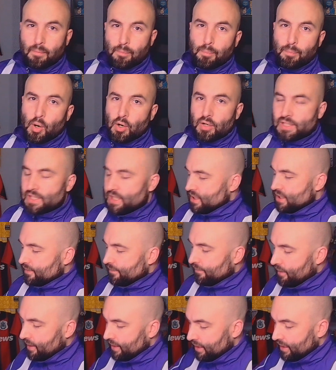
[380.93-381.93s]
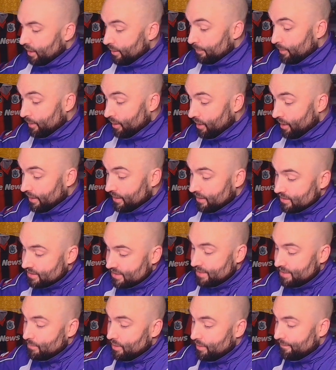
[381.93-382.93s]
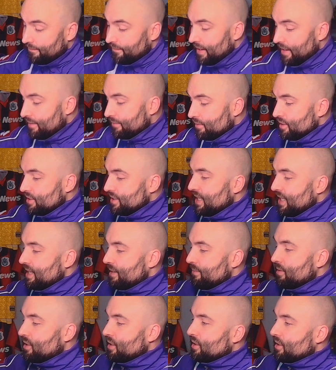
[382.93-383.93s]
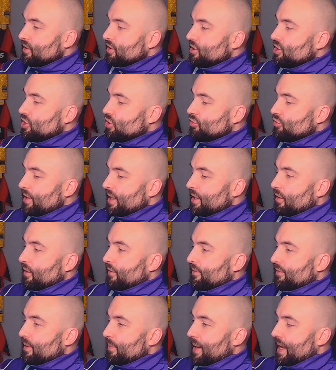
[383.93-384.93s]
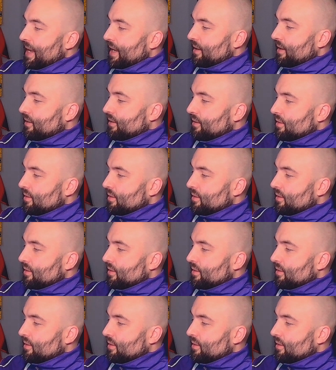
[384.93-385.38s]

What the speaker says: box is finally open. I can see my favorite team straight off the bat.